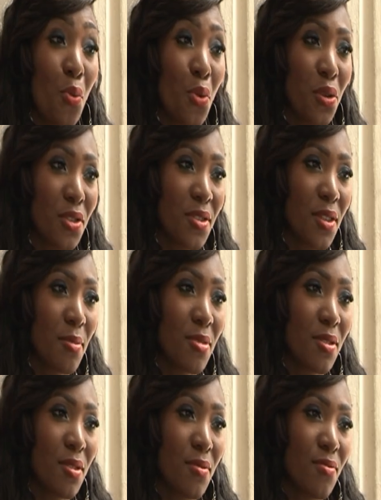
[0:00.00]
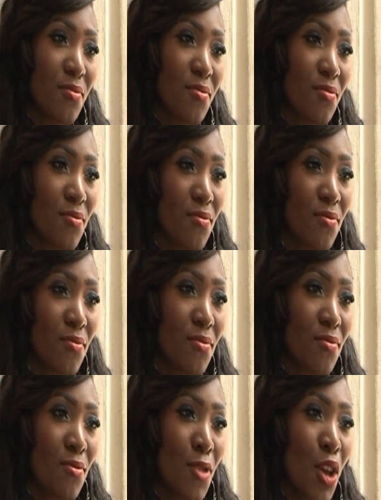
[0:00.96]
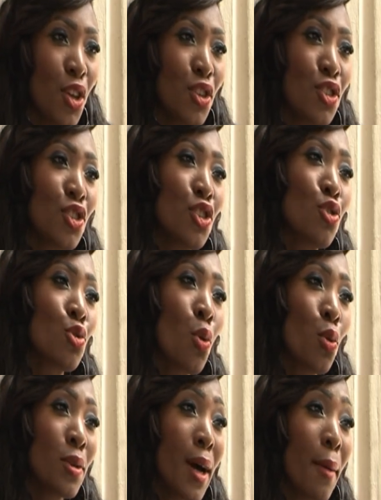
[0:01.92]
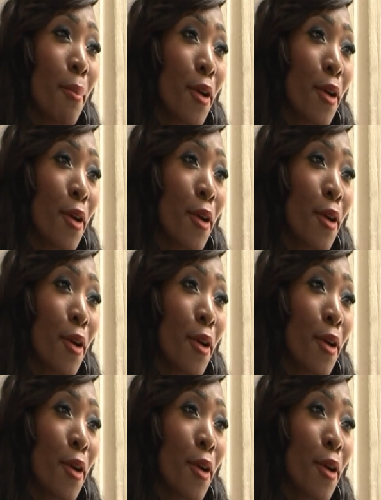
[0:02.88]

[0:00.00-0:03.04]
Worse, Samson. She told her